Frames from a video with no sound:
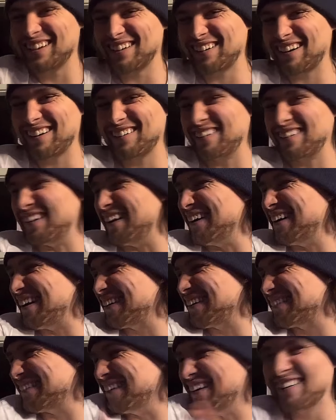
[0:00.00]
you know,
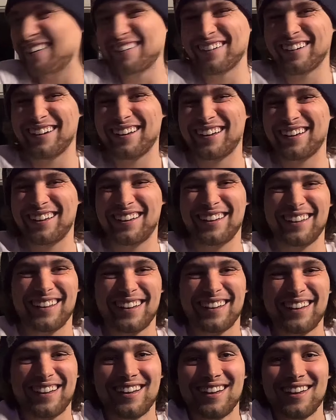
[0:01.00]
I don't know.
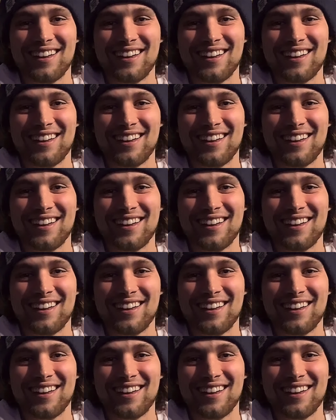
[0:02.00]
